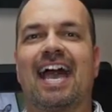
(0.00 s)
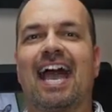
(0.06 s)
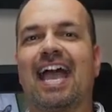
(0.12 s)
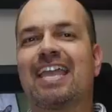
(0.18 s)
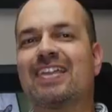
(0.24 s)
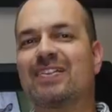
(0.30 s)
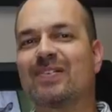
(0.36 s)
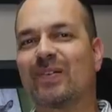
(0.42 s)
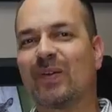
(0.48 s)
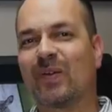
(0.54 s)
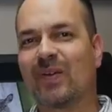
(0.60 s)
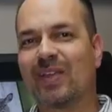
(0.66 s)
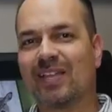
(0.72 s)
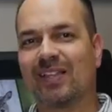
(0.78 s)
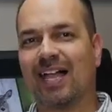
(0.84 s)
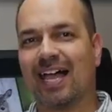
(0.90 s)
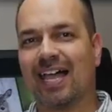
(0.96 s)
I
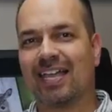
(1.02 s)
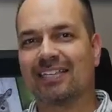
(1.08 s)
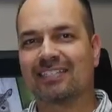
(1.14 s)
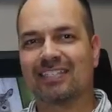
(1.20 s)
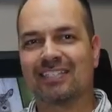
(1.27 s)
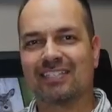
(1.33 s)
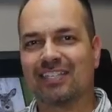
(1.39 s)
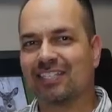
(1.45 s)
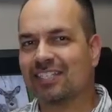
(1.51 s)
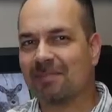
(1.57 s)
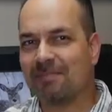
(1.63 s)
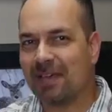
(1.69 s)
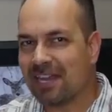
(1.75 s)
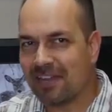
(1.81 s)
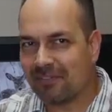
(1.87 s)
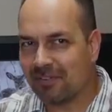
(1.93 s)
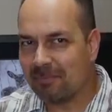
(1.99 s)
realize that just
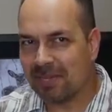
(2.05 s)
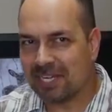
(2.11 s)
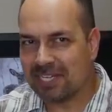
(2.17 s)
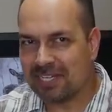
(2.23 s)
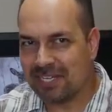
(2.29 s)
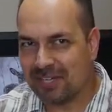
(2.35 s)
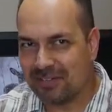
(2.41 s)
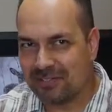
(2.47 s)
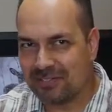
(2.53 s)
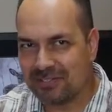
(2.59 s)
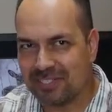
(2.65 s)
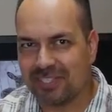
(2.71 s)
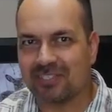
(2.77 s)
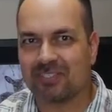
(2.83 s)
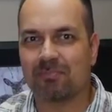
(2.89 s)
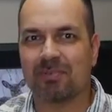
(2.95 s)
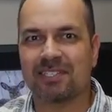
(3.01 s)
about everybody knows
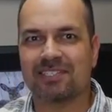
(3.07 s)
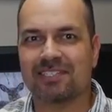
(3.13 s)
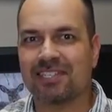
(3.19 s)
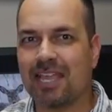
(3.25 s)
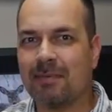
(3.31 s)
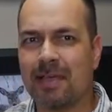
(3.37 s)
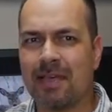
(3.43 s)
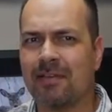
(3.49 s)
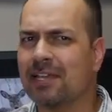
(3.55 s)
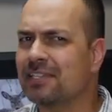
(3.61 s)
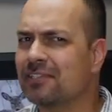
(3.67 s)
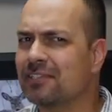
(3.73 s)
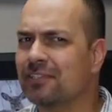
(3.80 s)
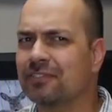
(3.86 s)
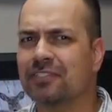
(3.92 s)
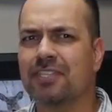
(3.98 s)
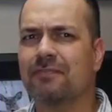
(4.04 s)
this, but somehow I
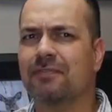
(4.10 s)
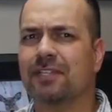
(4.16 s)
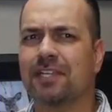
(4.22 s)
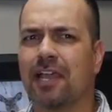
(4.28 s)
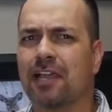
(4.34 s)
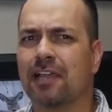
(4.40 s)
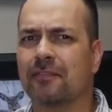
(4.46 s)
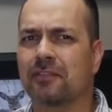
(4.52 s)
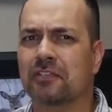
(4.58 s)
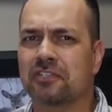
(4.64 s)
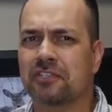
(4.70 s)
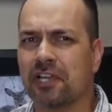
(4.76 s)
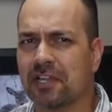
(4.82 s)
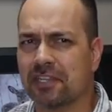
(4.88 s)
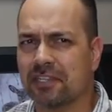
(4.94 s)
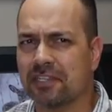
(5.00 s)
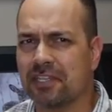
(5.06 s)
still see photographers
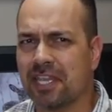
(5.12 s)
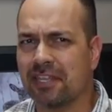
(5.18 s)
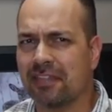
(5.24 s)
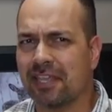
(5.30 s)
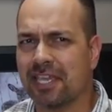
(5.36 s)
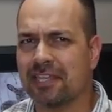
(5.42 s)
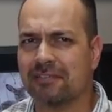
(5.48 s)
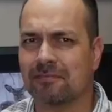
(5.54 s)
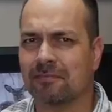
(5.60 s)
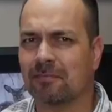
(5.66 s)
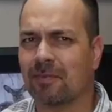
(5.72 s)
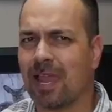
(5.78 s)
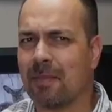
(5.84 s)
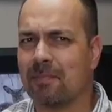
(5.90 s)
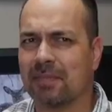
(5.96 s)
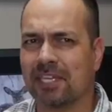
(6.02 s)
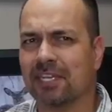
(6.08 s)
starting the day late and
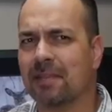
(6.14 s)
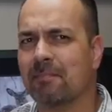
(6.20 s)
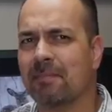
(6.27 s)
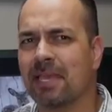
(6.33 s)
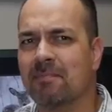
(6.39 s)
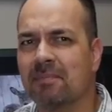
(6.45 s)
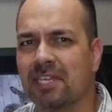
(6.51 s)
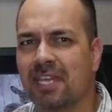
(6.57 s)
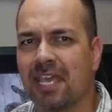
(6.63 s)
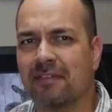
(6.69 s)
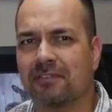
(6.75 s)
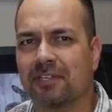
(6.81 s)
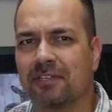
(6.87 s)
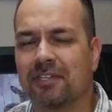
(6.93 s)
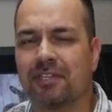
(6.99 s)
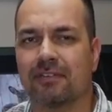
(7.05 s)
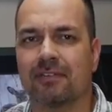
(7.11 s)
wrapping it up by
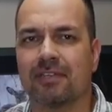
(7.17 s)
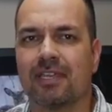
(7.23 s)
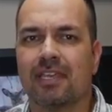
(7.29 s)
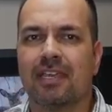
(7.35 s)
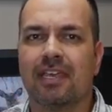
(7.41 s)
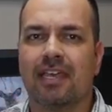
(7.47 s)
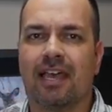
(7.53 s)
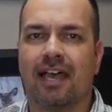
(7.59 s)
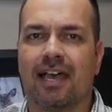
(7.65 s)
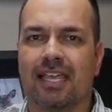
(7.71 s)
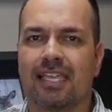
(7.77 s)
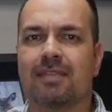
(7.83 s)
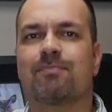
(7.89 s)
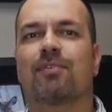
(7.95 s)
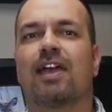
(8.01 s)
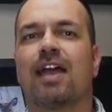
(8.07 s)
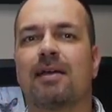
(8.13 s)
mid-afternoon. I
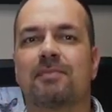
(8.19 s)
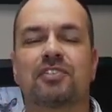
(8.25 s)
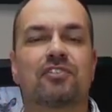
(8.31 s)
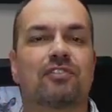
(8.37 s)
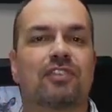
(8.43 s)
could promise